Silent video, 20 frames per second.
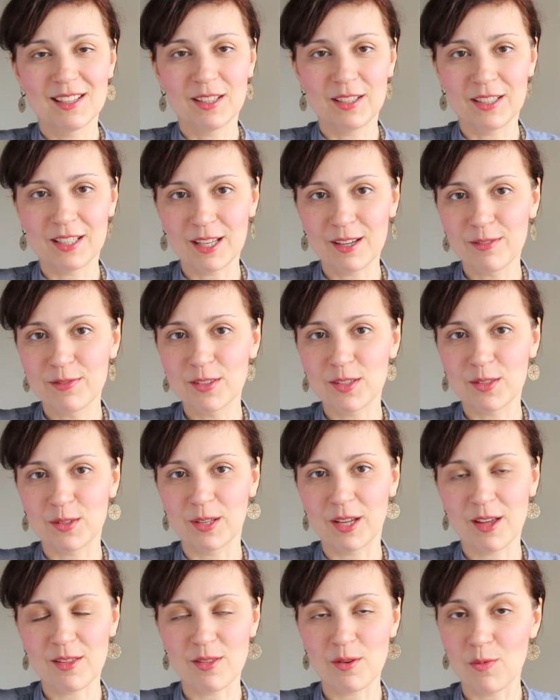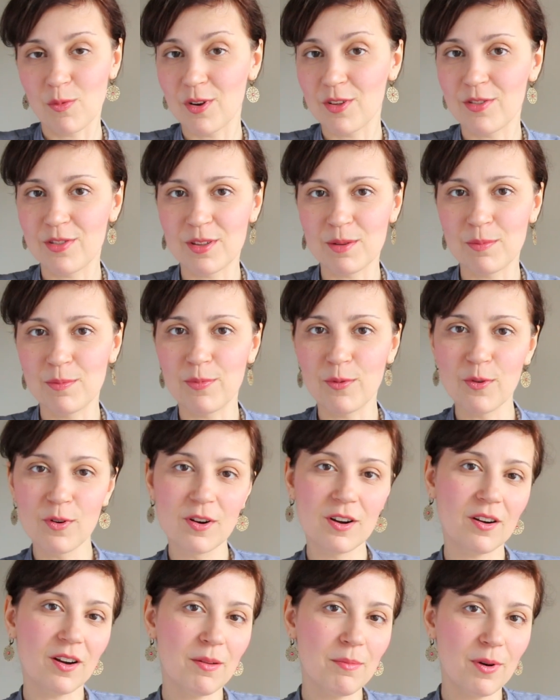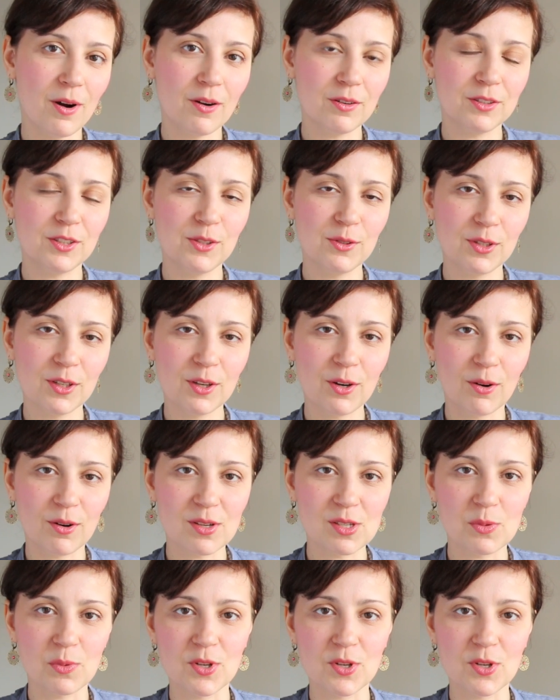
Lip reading: gift together with the book about unicorns,